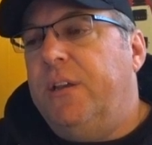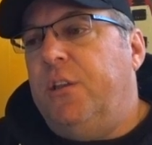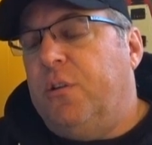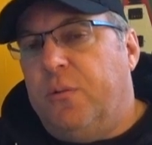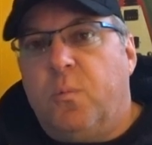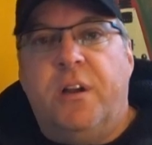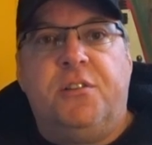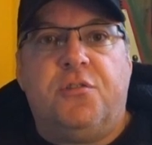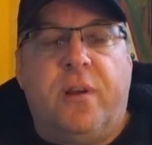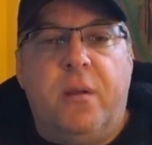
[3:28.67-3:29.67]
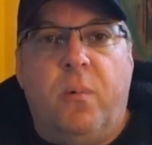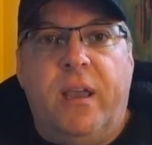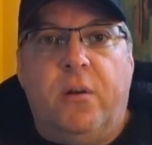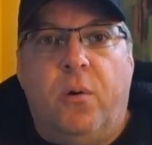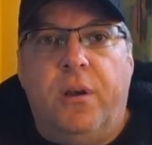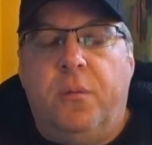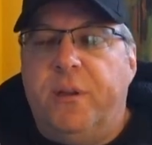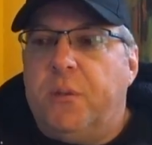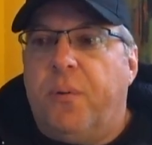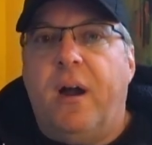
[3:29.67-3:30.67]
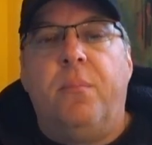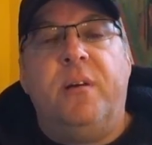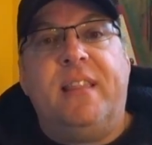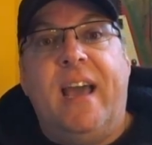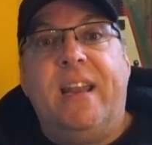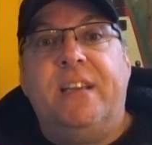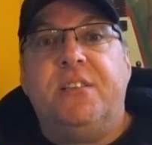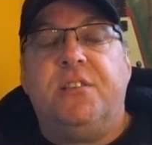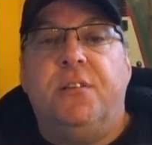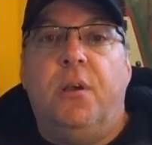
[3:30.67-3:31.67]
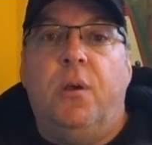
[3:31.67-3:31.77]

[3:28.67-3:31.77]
You can run straight weight oil, but the problem with that is